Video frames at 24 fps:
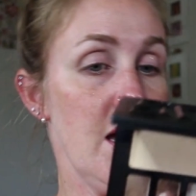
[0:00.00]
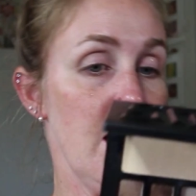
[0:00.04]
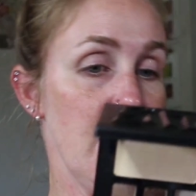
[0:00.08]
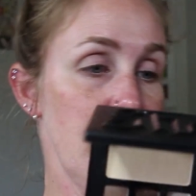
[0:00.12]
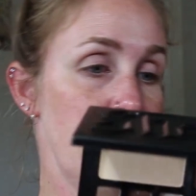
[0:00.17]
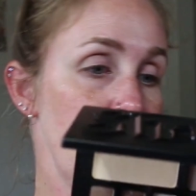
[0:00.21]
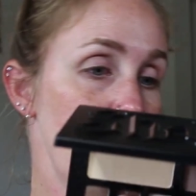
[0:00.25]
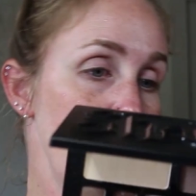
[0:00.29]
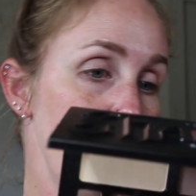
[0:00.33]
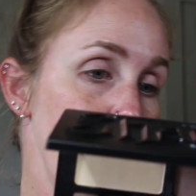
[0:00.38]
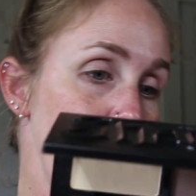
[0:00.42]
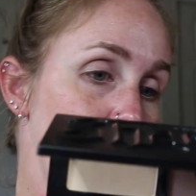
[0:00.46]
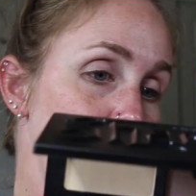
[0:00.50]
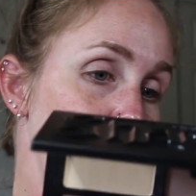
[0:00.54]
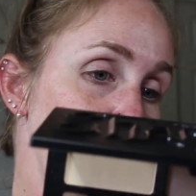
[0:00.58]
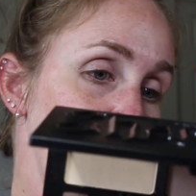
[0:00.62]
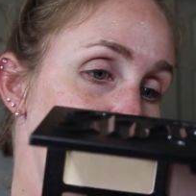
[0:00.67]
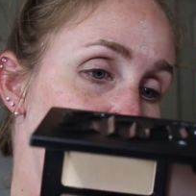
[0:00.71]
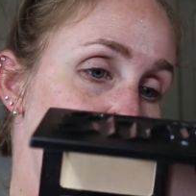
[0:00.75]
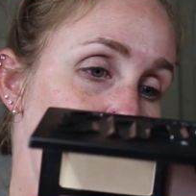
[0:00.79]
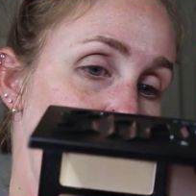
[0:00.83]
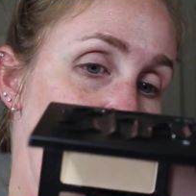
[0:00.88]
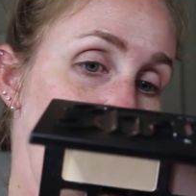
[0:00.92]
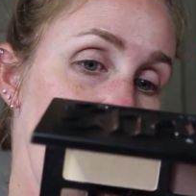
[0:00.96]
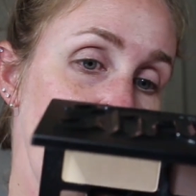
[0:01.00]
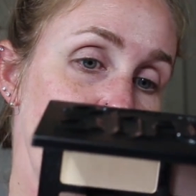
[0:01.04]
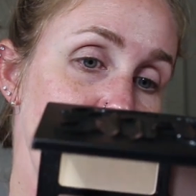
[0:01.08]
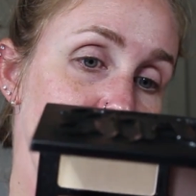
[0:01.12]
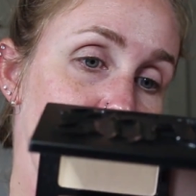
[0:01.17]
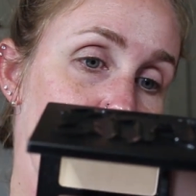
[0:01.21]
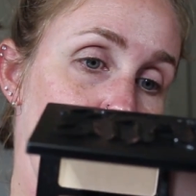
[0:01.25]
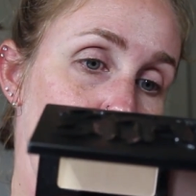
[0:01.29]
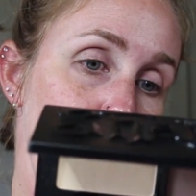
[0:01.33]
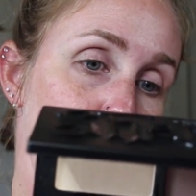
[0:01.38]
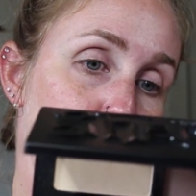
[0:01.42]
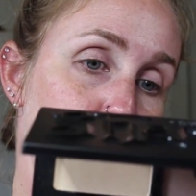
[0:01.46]
The middle shades,
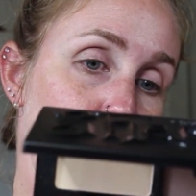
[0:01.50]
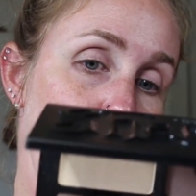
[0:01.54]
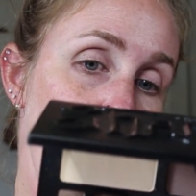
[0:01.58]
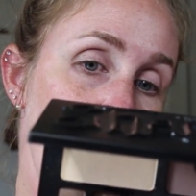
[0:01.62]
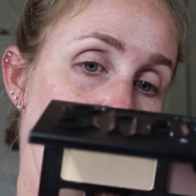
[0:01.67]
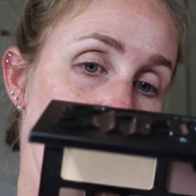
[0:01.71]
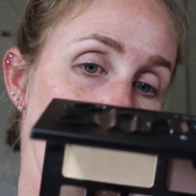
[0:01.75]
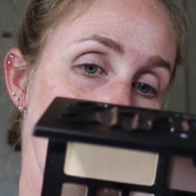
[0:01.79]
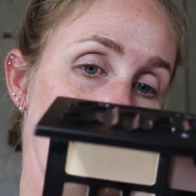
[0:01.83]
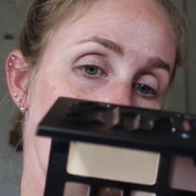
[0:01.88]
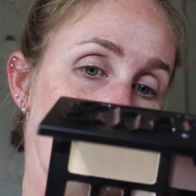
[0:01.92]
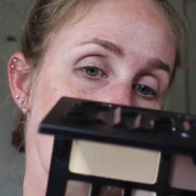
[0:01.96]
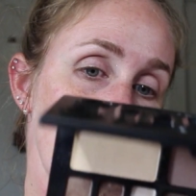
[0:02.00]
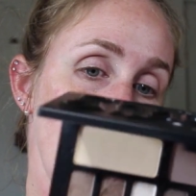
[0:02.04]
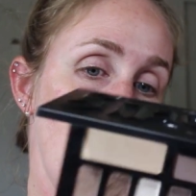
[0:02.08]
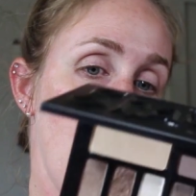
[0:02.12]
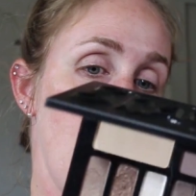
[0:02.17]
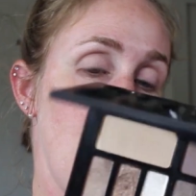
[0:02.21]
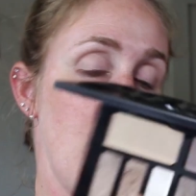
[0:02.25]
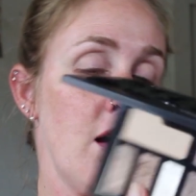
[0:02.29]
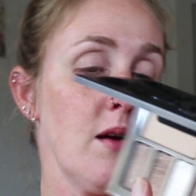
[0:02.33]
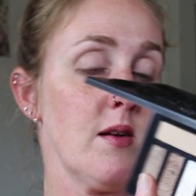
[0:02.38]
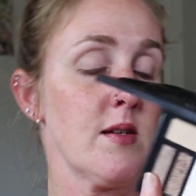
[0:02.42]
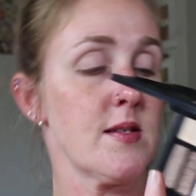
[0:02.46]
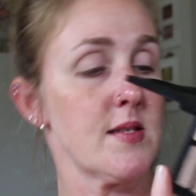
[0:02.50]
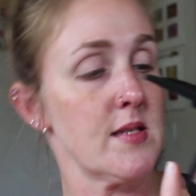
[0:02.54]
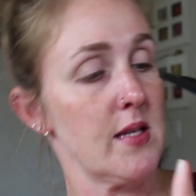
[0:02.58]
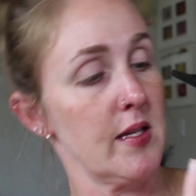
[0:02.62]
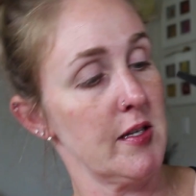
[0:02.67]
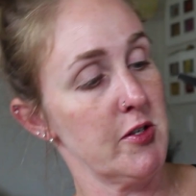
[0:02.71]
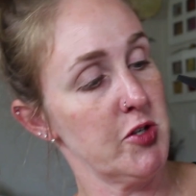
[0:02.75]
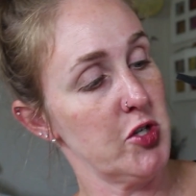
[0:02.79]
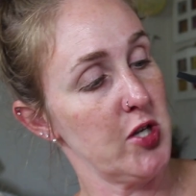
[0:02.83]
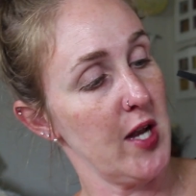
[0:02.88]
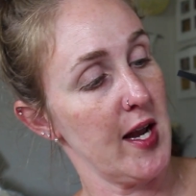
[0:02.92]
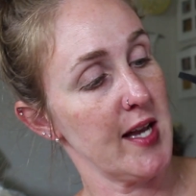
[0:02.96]
Bronze, Onyx,
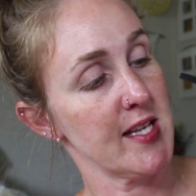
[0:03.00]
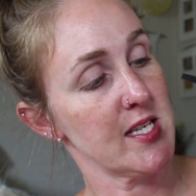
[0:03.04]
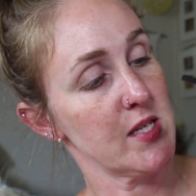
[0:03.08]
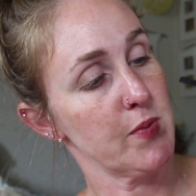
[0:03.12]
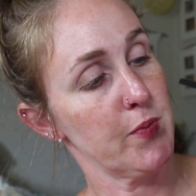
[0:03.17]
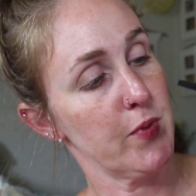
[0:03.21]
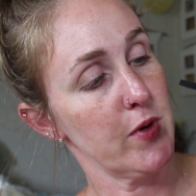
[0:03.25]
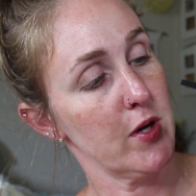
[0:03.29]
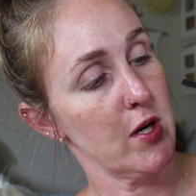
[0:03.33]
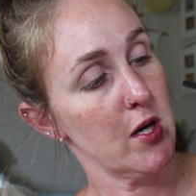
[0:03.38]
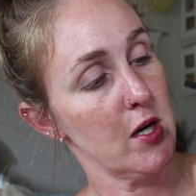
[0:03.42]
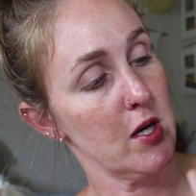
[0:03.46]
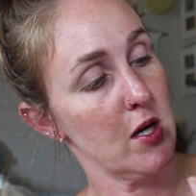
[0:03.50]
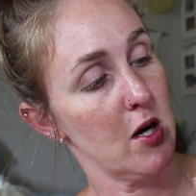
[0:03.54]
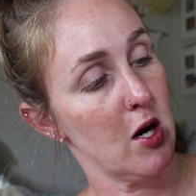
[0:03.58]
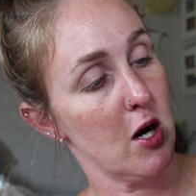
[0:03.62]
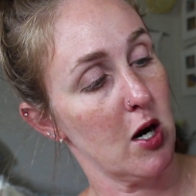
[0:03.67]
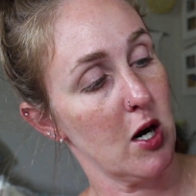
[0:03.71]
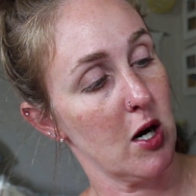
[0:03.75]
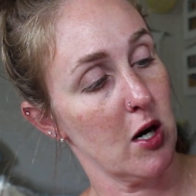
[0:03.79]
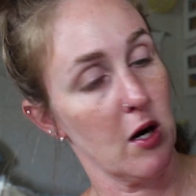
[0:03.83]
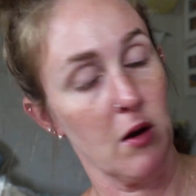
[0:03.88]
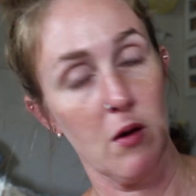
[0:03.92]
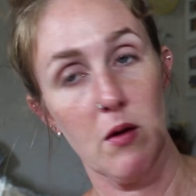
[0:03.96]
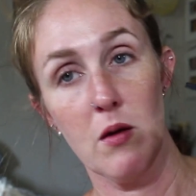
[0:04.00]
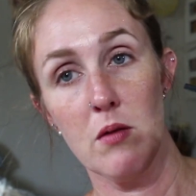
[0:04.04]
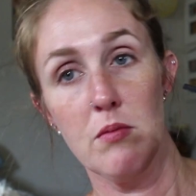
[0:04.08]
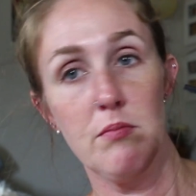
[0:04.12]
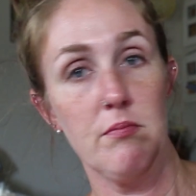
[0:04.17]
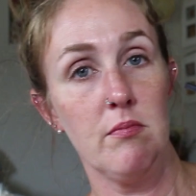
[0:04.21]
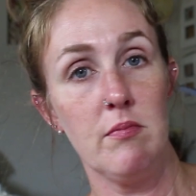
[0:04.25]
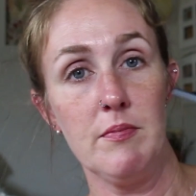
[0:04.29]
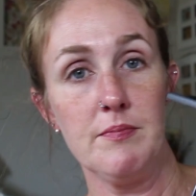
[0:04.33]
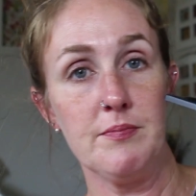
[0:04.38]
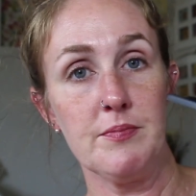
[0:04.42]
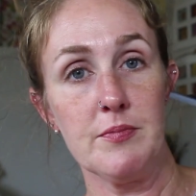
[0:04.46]
and Jasper, are
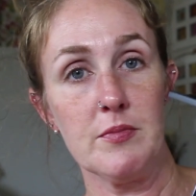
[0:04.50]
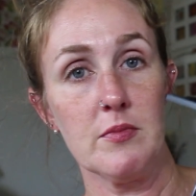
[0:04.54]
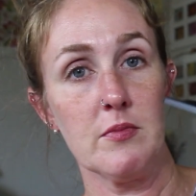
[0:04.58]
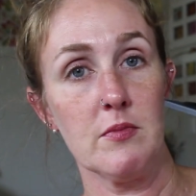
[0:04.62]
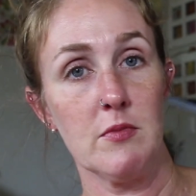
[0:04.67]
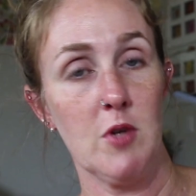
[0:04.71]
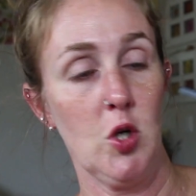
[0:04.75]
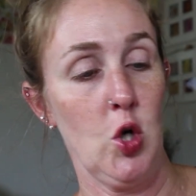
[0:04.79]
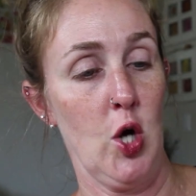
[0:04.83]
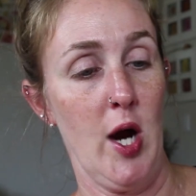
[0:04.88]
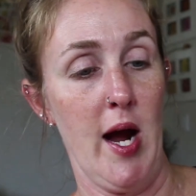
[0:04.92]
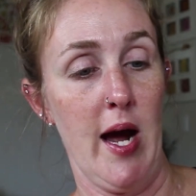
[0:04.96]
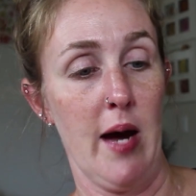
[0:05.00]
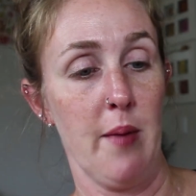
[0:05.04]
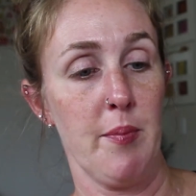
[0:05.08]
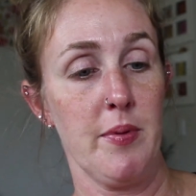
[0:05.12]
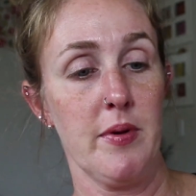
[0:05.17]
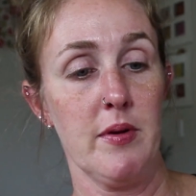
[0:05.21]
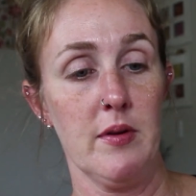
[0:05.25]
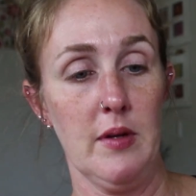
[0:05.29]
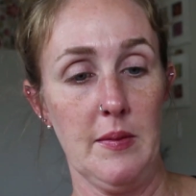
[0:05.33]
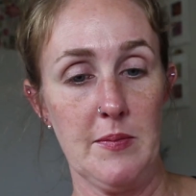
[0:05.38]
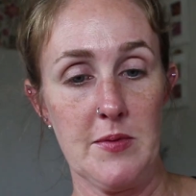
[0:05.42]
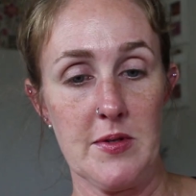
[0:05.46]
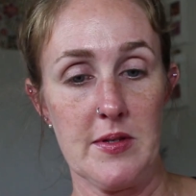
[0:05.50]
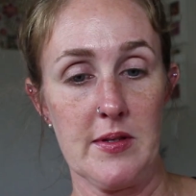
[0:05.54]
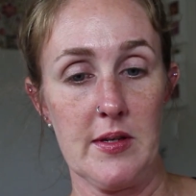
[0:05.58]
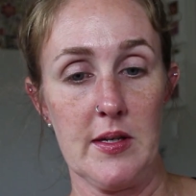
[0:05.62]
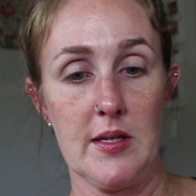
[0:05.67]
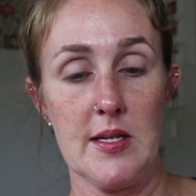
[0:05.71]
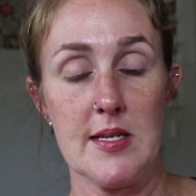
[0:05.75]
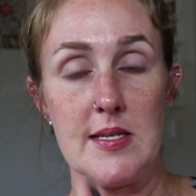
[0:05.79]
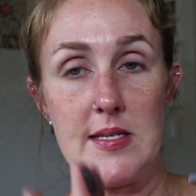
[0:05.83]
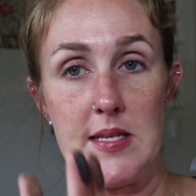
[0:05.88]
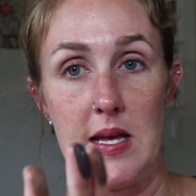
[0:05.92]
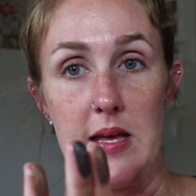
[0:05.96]
crap. I'm just
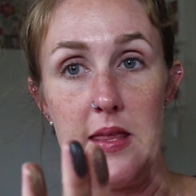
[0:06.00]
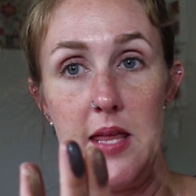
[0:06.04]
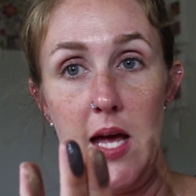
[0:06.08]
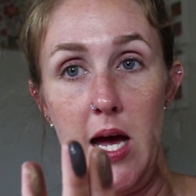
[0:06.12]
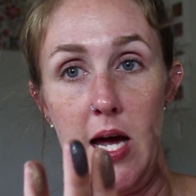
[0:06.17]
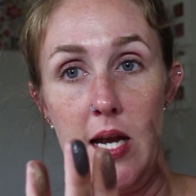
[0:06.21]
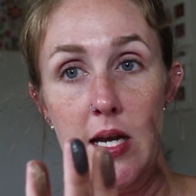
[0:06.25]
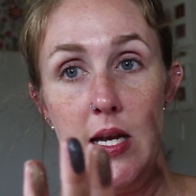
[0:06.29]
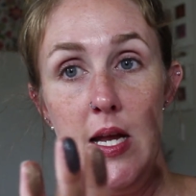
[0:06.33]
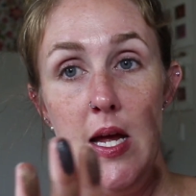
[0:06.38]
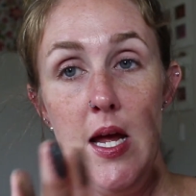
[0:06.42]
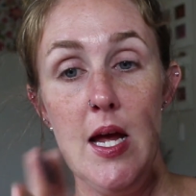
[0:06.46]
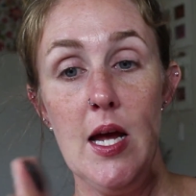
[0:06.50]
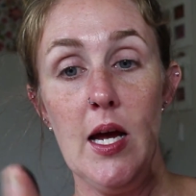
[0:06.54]
going to say that.